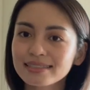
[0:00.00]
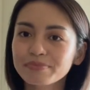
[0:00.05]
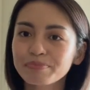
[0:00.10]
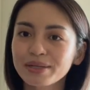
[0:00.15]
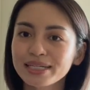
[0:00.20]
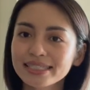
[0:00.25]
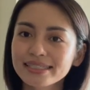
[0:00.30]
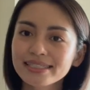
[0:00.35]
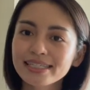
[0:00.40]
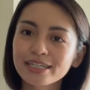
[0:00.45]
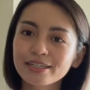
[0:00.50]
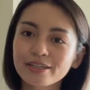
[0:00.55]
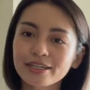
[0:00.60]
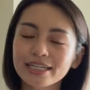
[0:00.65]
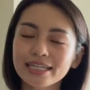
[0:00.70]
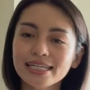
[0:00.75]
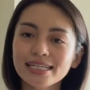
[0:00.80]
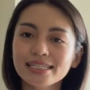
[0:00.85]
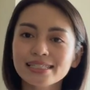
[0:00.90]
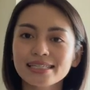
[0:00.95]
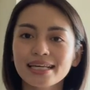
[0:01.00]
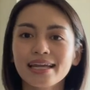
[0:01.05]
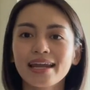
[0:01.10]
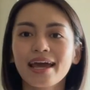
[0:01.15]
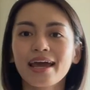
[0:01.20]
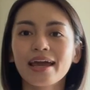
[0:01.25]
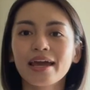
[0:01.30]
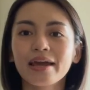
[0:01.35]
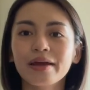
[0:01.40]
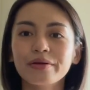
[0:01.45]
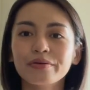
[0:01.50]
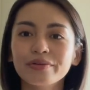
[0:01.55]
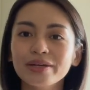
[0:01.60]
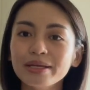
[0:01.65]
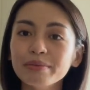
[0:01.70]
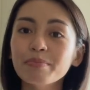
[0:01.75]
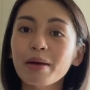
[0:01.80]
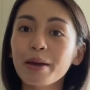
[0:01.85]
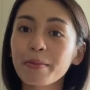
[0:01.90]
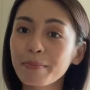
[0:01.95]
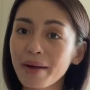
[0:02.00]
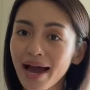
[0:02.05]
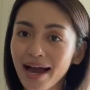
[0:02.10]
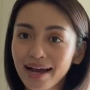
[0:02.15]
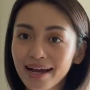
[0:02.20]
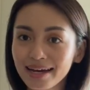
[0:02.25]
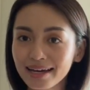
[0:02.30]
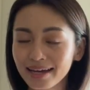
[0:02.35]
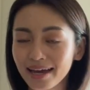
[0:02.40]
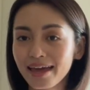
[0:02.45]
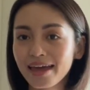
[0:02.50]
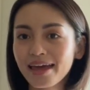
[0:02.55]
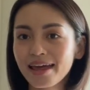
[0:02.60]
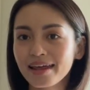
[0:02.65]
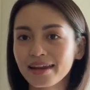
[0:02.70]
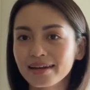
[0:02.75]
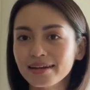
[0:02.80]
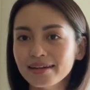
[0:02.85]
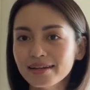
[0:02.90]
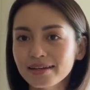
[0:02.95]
my series, and I read my manga and